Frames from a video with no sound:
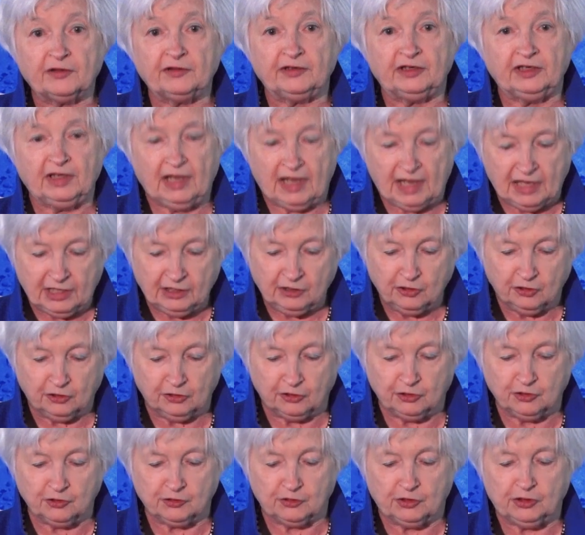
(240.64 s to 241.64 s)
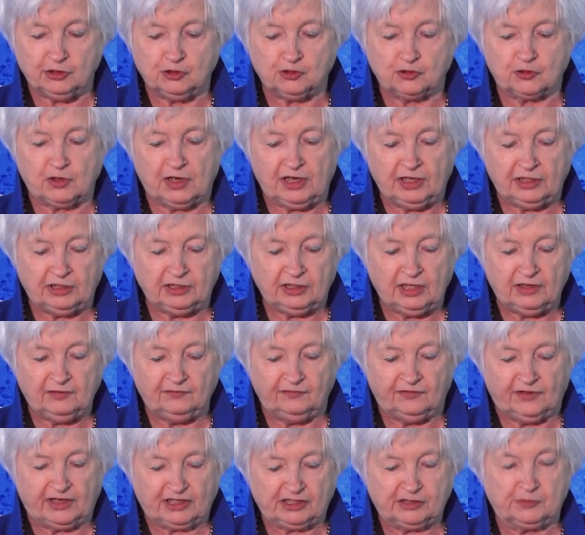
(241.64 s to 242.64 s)
than 800 trade and
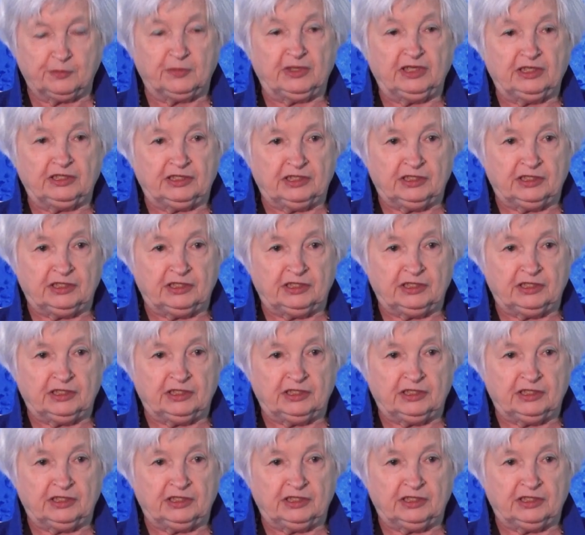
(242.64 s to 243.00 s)
investment